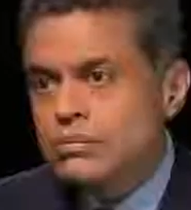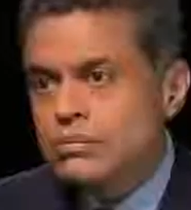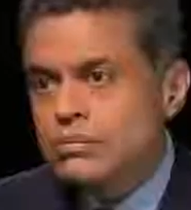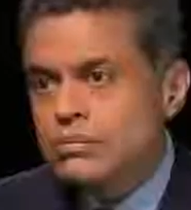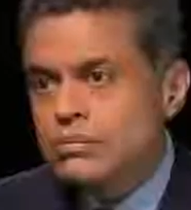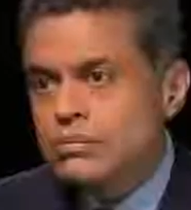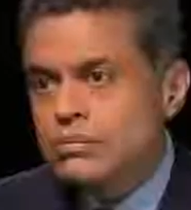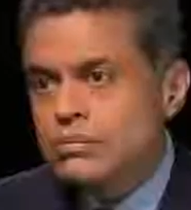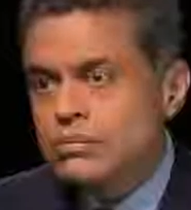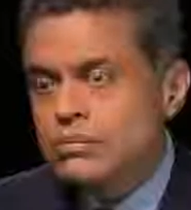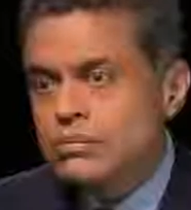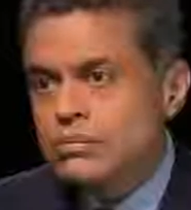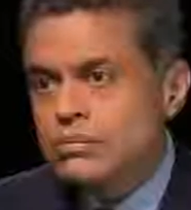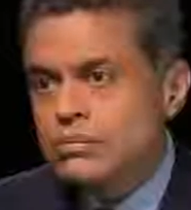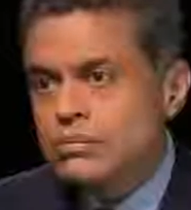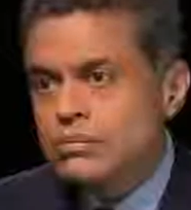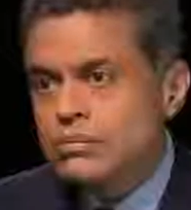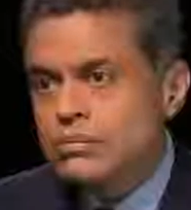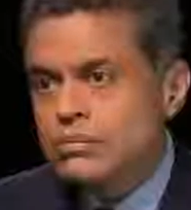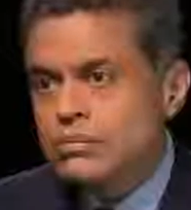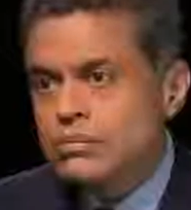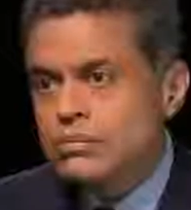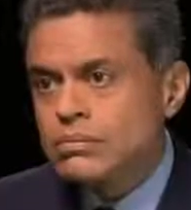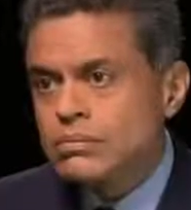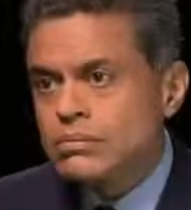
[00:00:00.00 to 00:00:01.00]
You can't
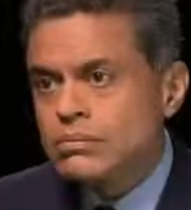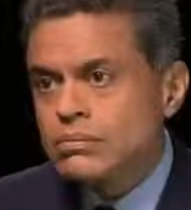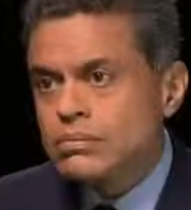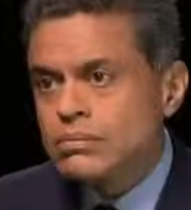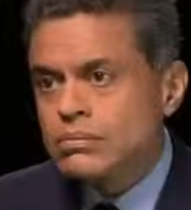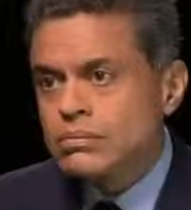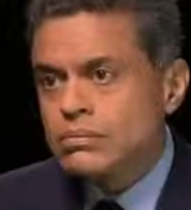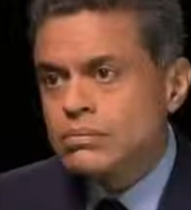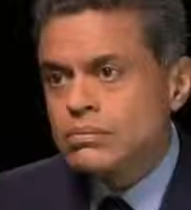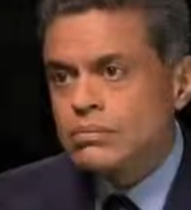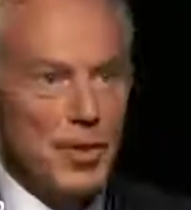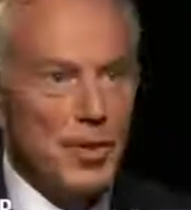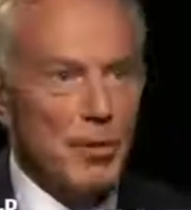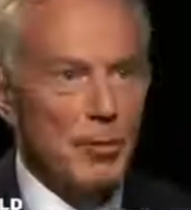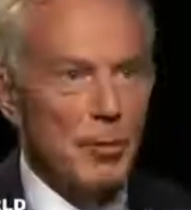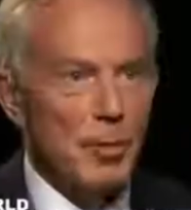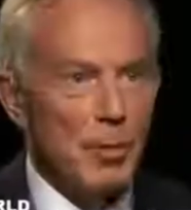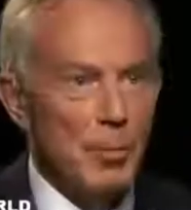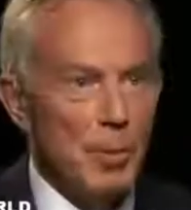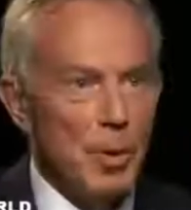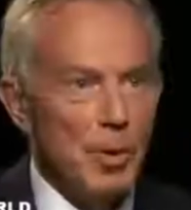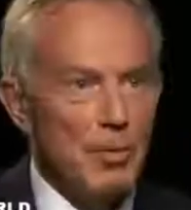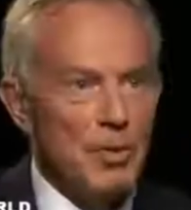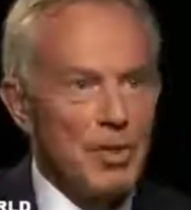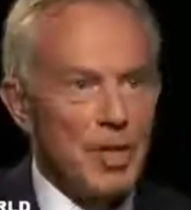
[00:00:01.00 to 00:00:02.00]
say that those of us who
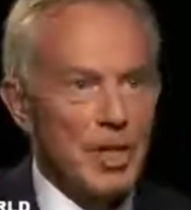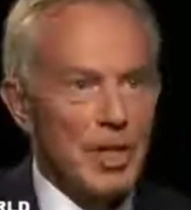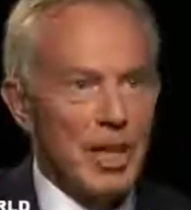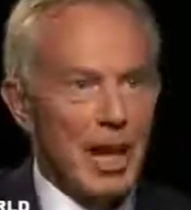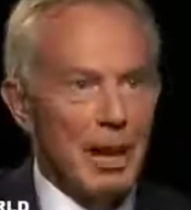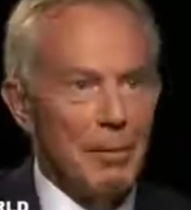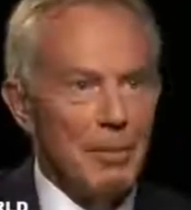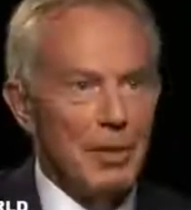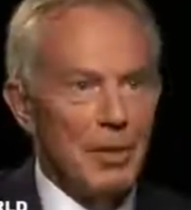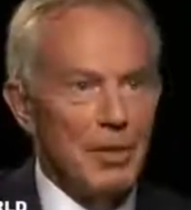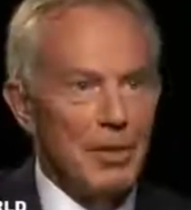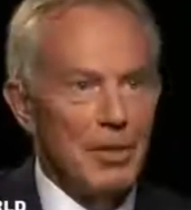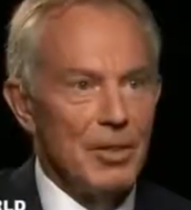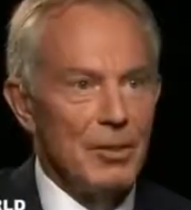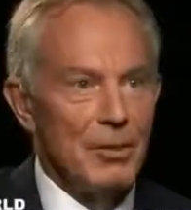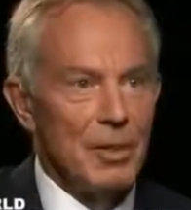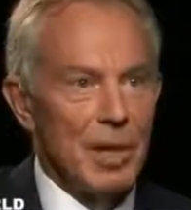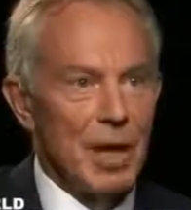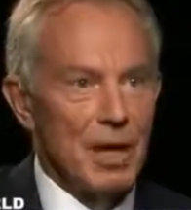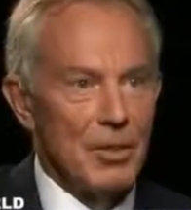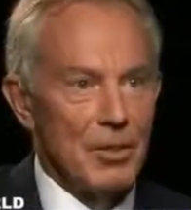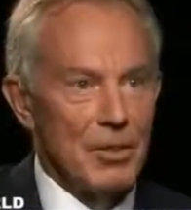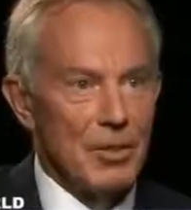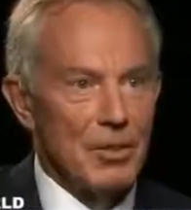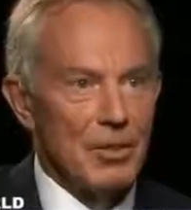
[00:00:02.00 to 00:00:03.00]
removed Saddam in
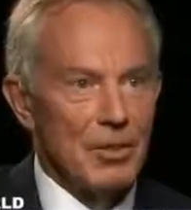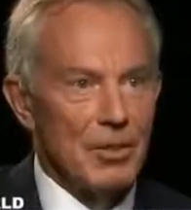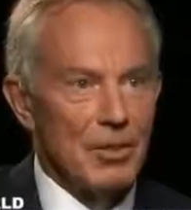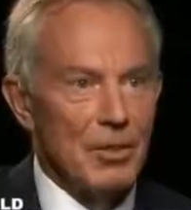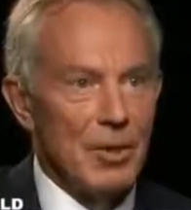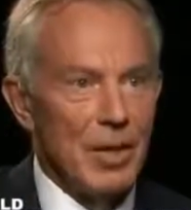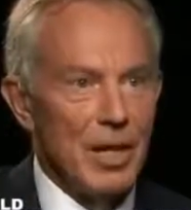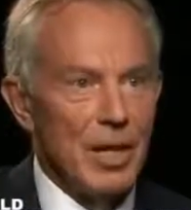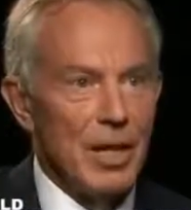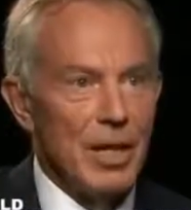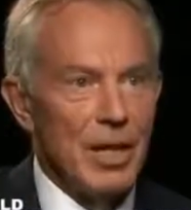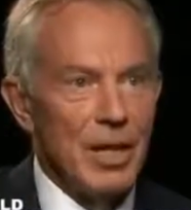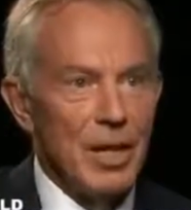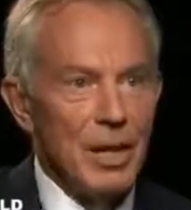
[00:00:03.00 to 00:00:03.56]
2003